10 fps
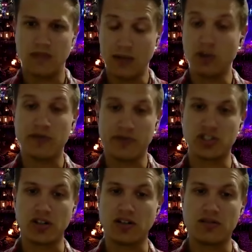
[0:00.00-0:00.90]
I will for
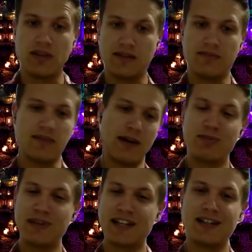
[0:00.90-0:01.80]
sure. I, I
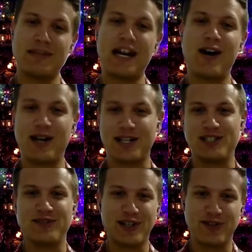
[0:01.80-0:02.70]
would pick it up now
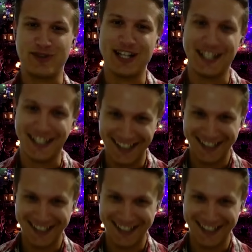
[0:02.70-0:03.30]
actually if I could find